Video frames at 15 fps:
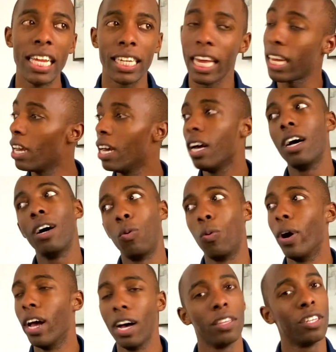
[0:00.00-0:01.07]
is like,
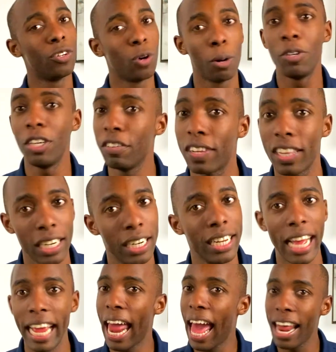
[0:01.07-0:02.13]
well, the dorm chief clearly
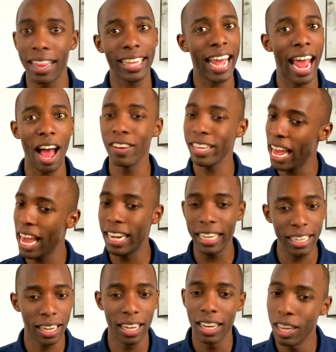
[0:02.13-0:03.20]
ain't out of the count yet.
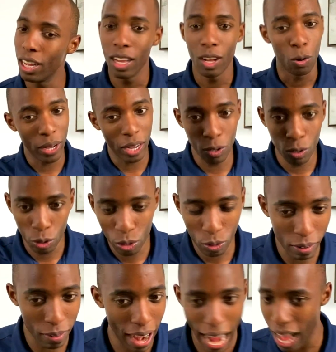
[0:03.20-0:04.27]
He's, we gonna do three
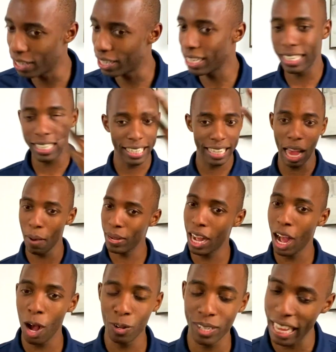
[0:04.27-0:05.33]
rounds. Let's see how it
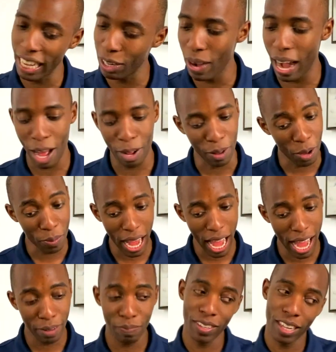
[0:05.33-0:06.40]
goes. Second round.
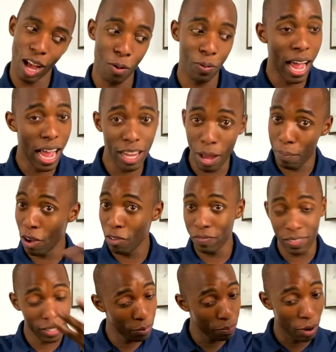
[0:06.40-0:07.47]
Okay. Okay. Y'all
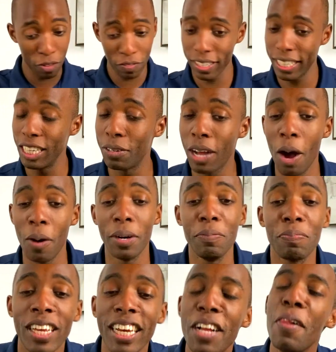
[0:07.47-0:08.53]
both, you both still going.